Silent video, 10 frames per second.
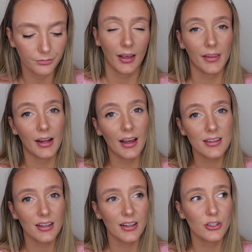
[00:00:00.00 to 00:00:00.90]
In the
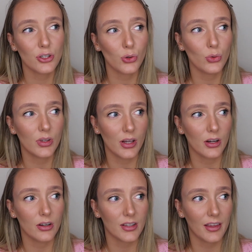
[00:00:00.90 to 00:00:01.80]
last like 2
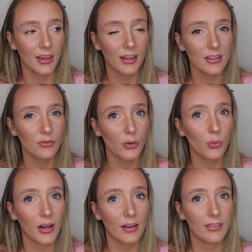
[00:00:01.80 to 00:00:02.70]
years, I think it's from
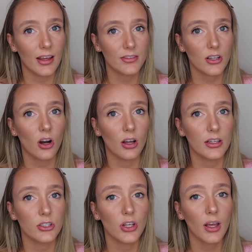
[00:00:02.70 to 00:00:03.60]
when I've left
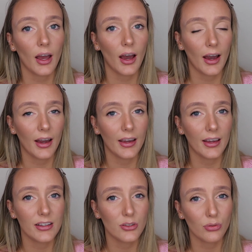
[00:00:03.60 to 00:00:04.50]
college,
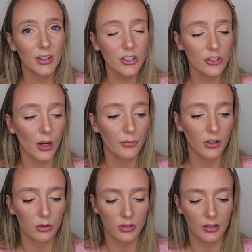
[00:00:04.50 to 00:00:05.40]
I don't really shop for
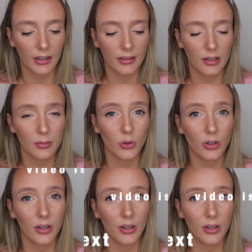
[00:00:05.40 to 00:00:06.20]
clothes online anymore.